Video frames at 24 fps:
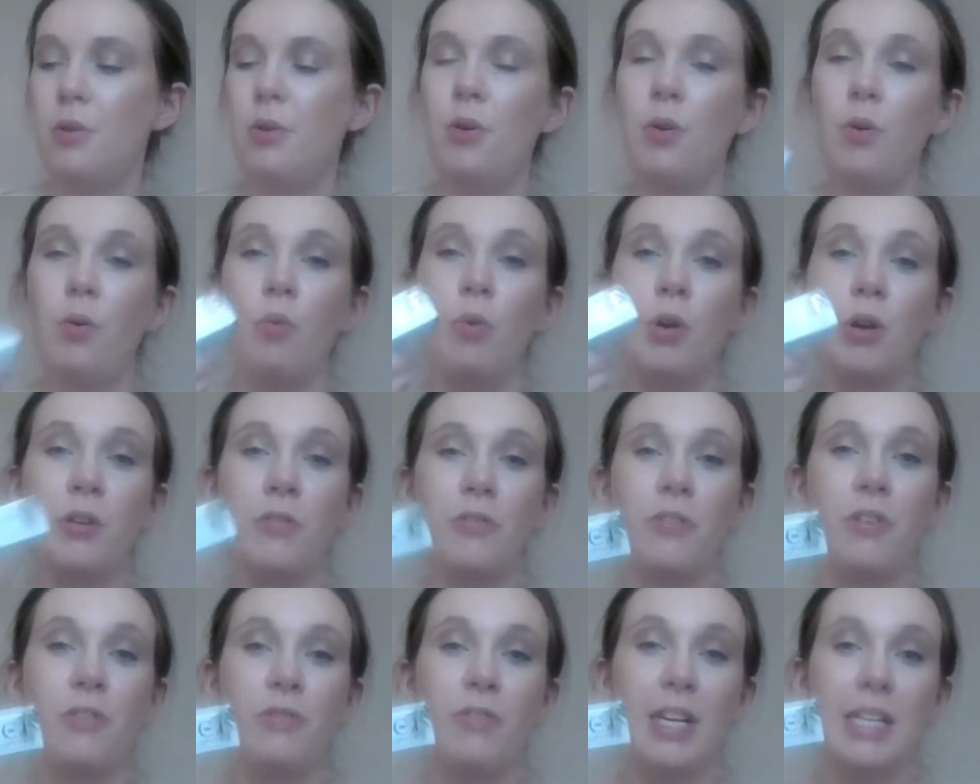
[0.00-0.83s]
one of
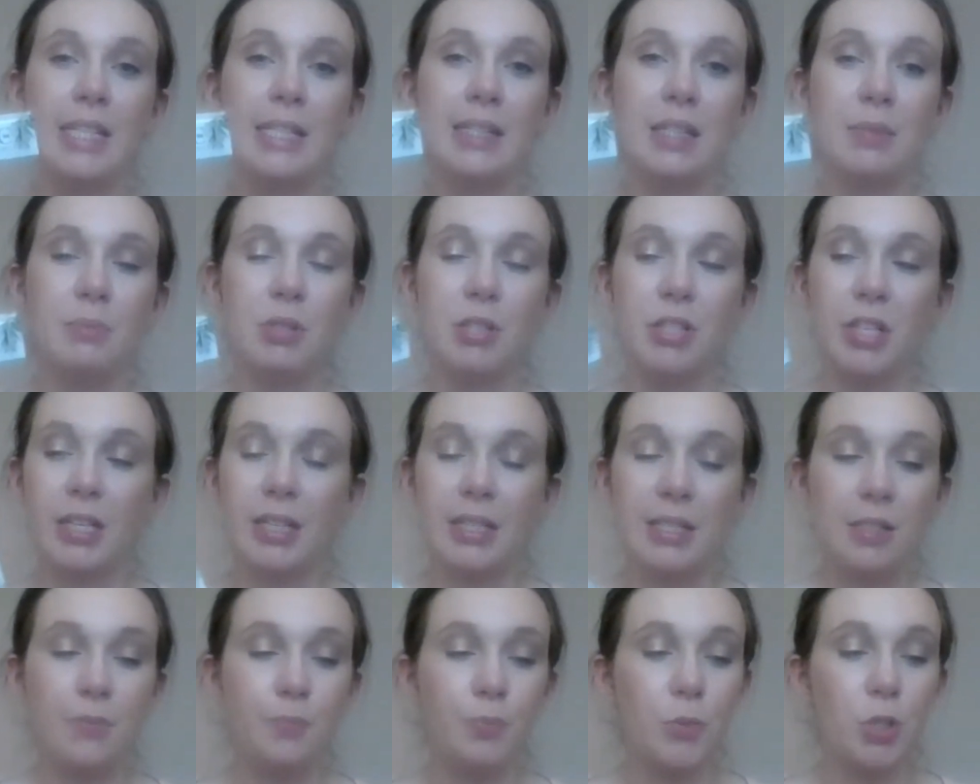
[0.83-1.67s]
the Vice
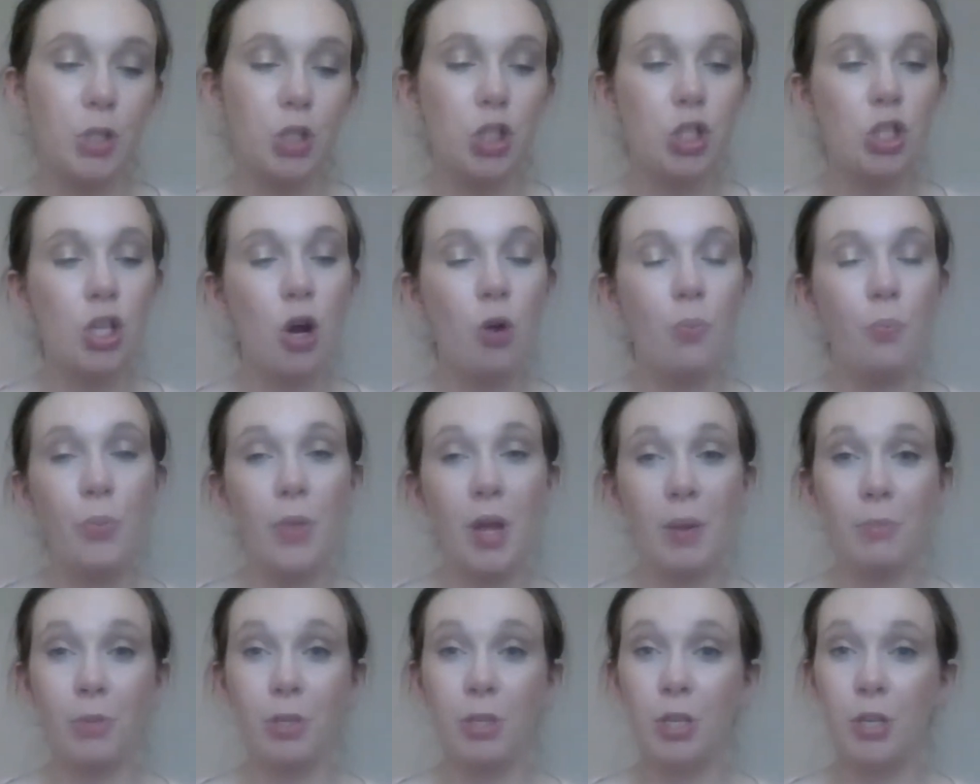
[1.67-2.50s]
lipsticks. So
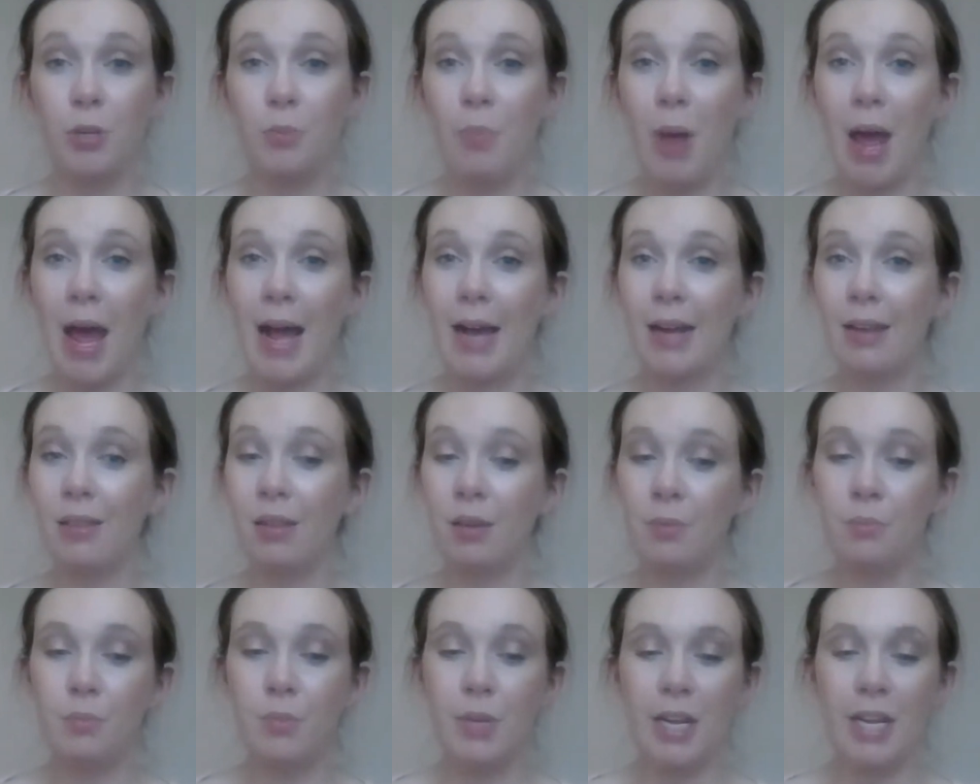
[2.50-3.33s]
I'm gonna unpack them.
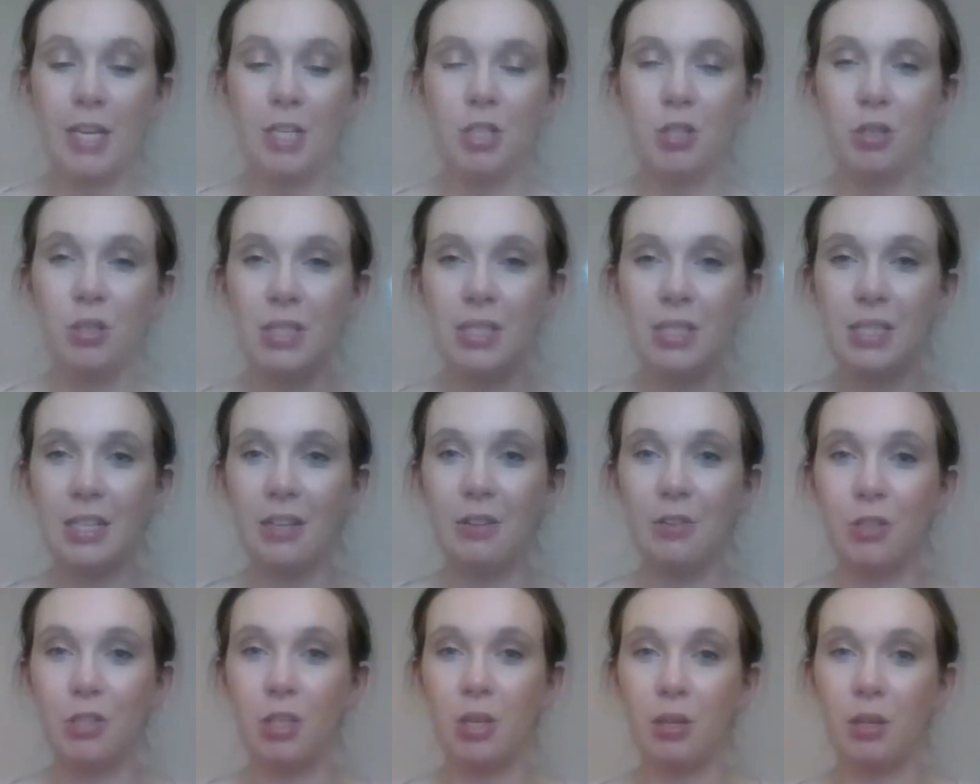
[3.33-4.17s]
As you can see, they're
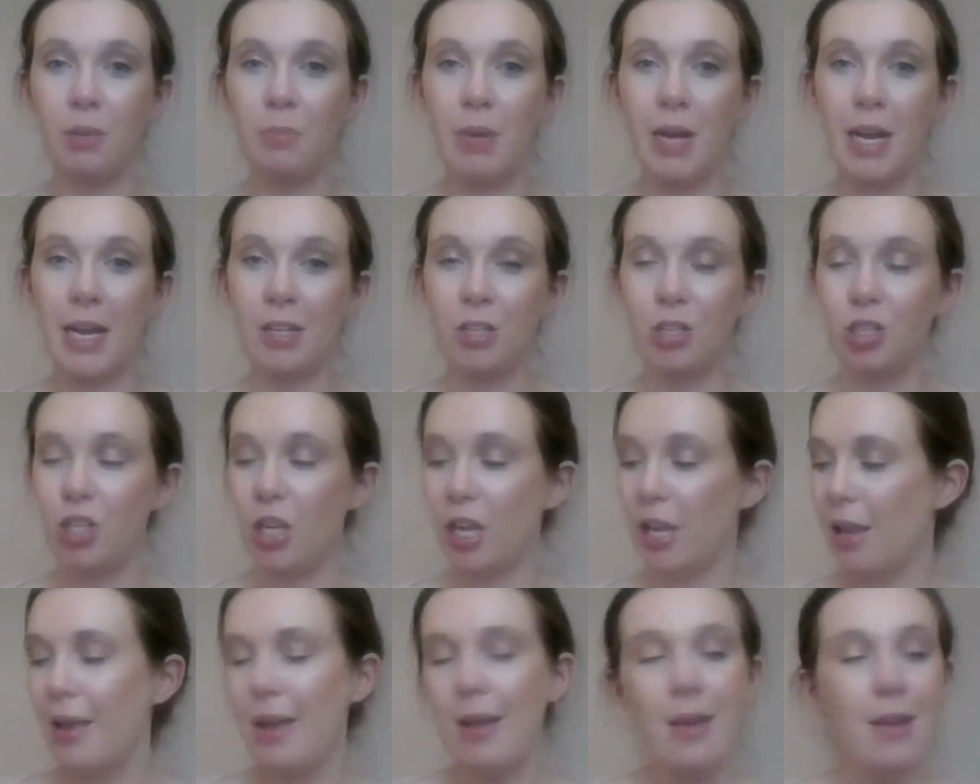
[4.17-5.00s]
still in the
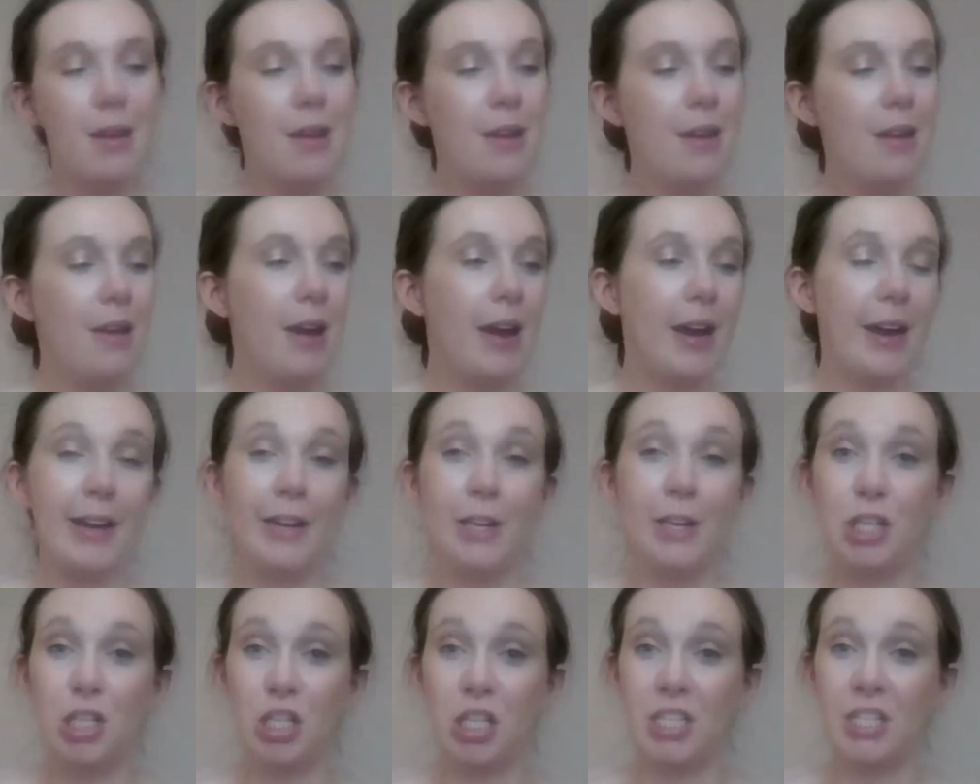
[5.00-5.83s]
packaging. I
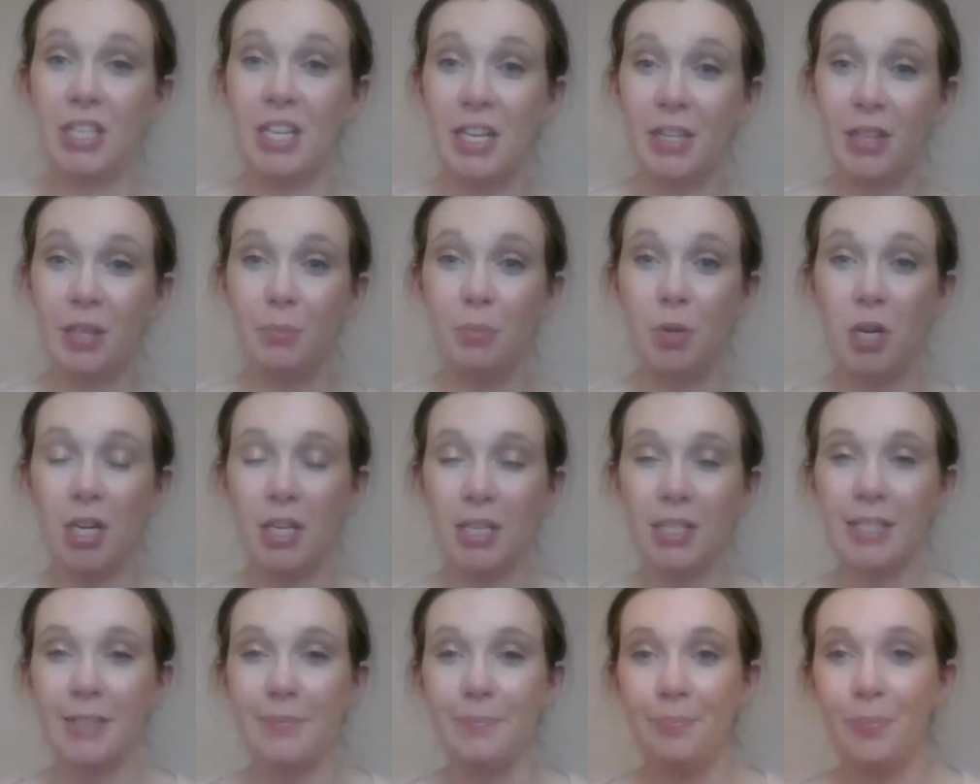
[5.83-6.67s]
just got the
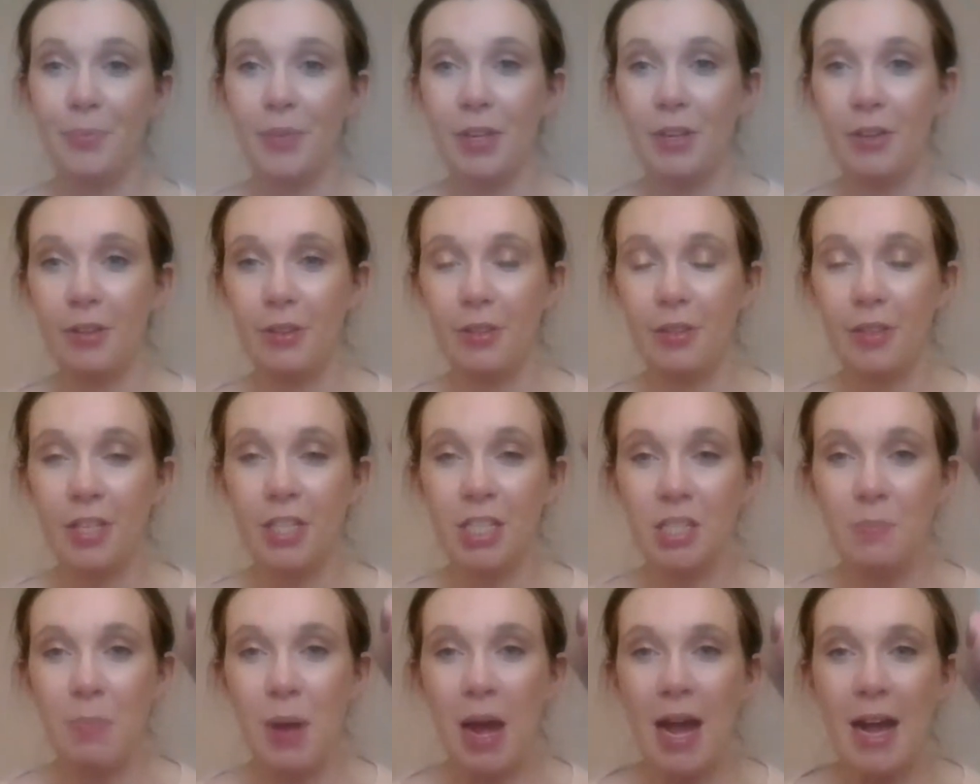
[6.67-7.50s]
box. This
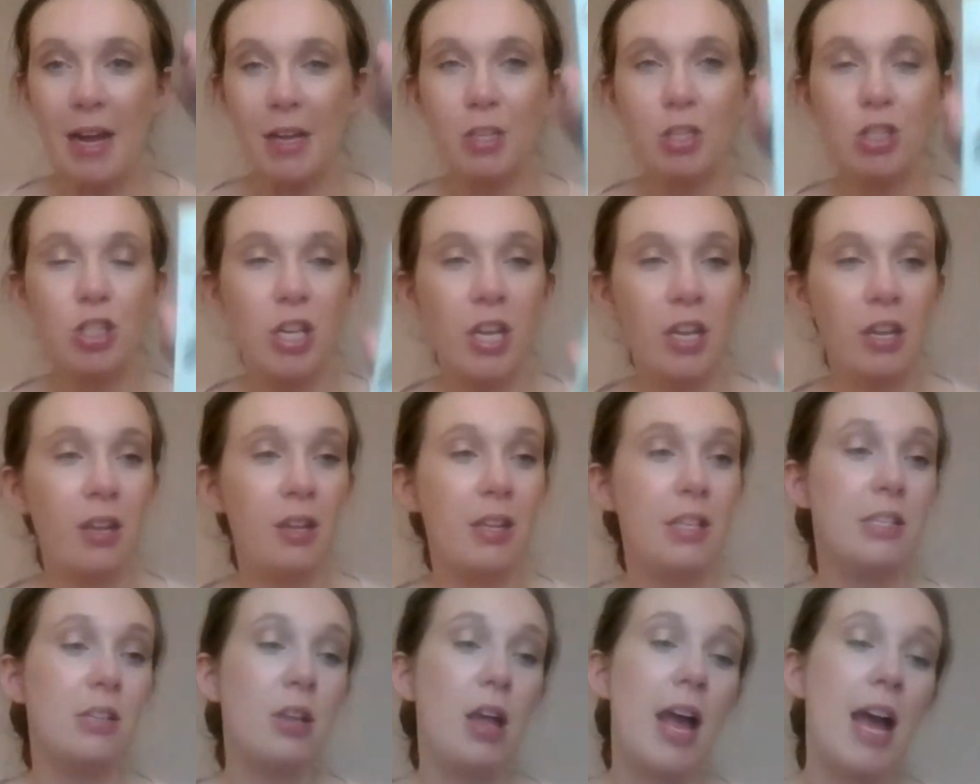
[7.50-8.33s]
packaging
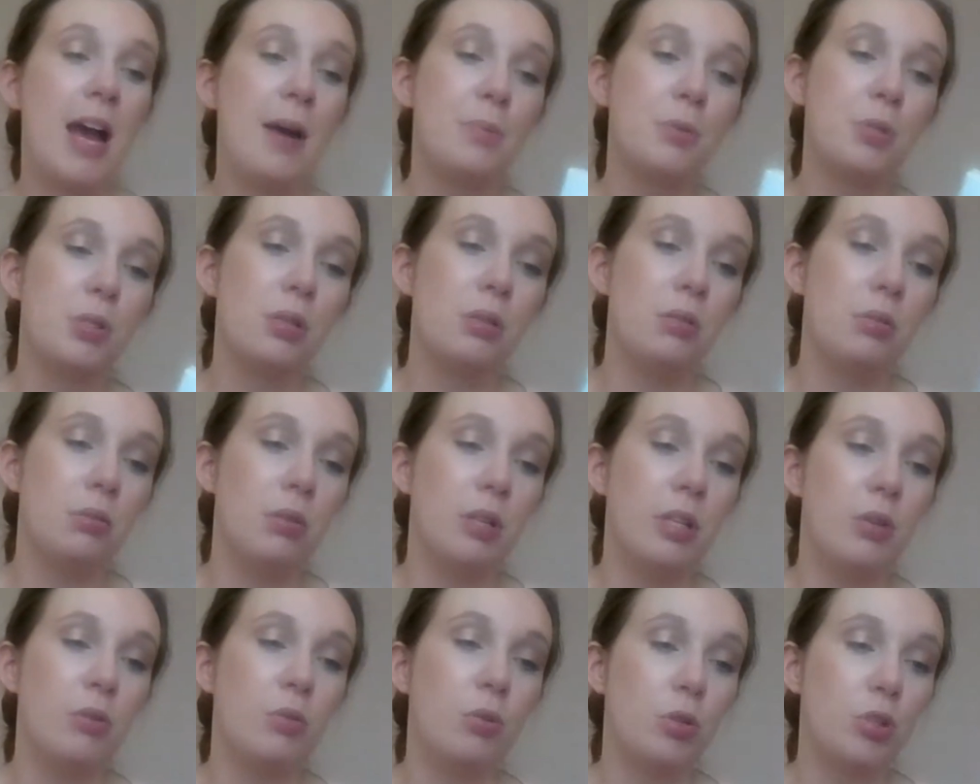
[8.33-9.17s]
is absolutely
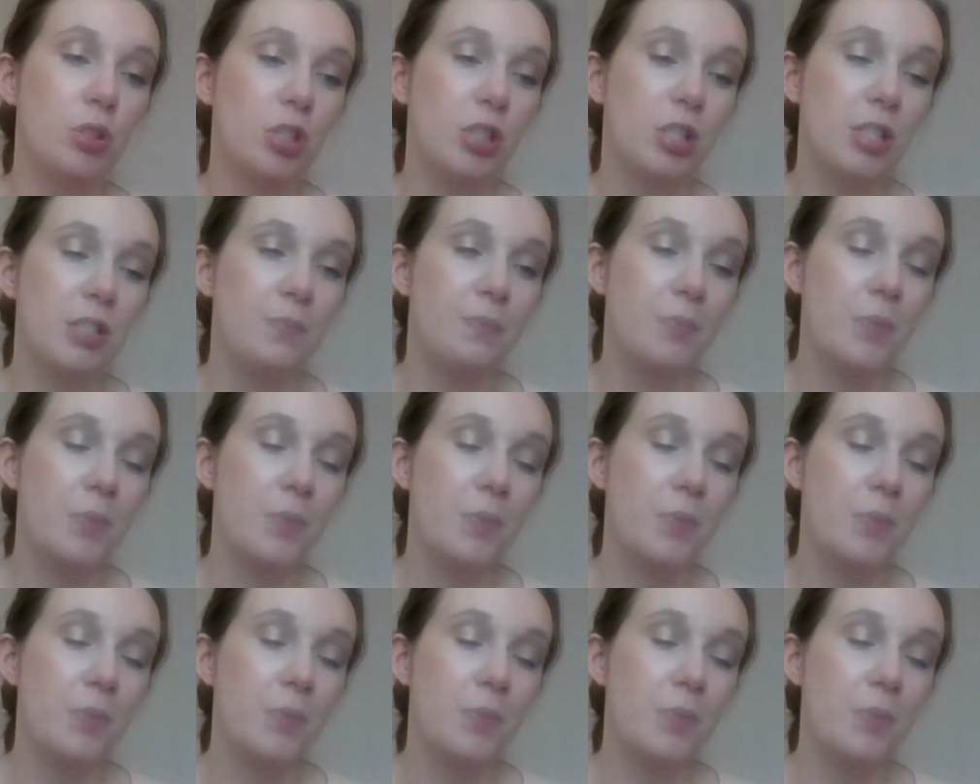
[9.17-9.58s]
gorgeous.